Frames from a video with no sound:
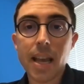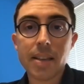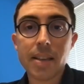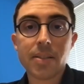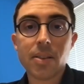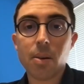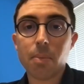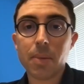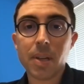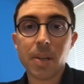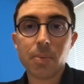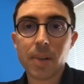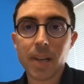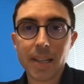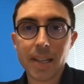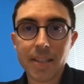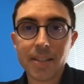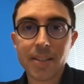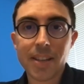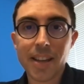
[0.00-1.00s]
has not been
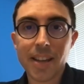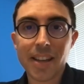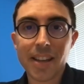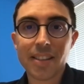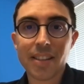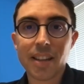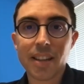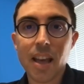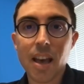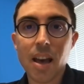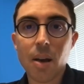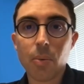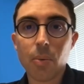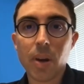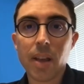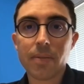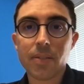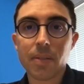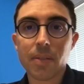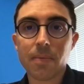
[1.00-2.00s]
released yet. We
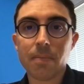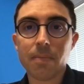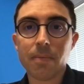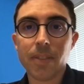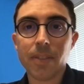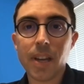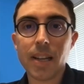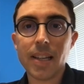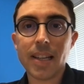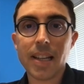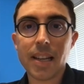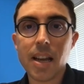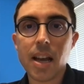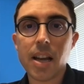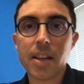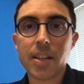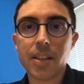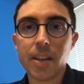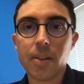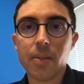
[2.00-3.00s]
have some fairly clear
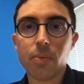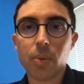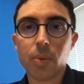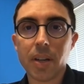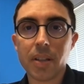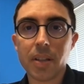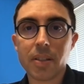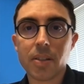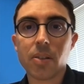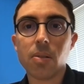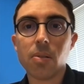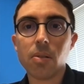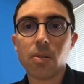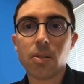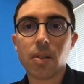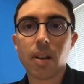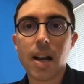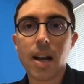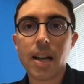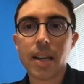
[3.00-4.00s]
idea of what it's going to
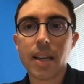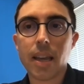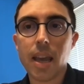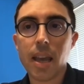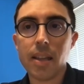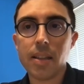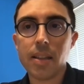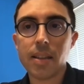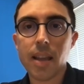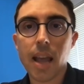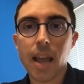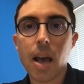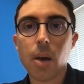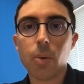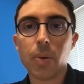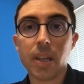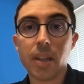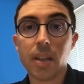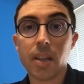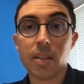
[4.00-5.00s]
look like, hence how
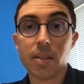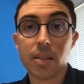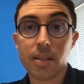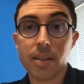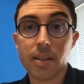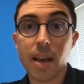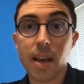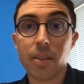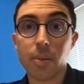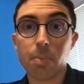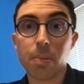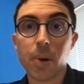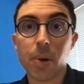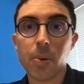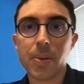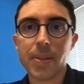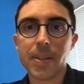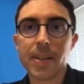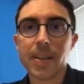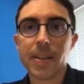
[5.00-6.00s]
we can start the
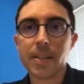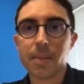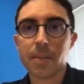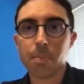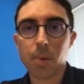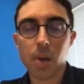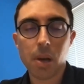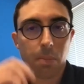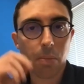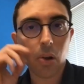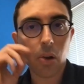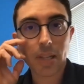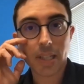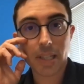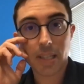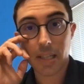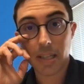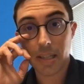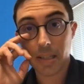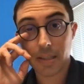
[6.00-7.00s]
process, but
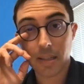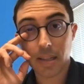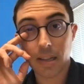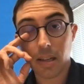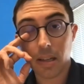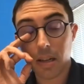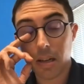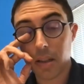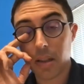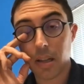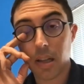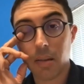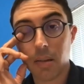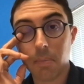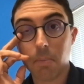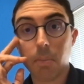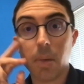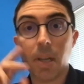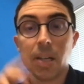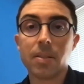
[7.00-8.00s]
policy is still on the
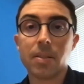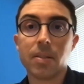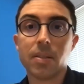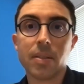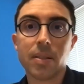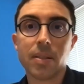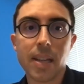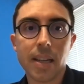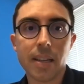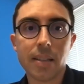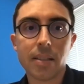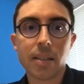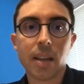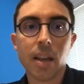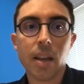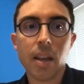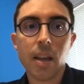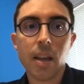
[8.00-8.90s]
minister's desk.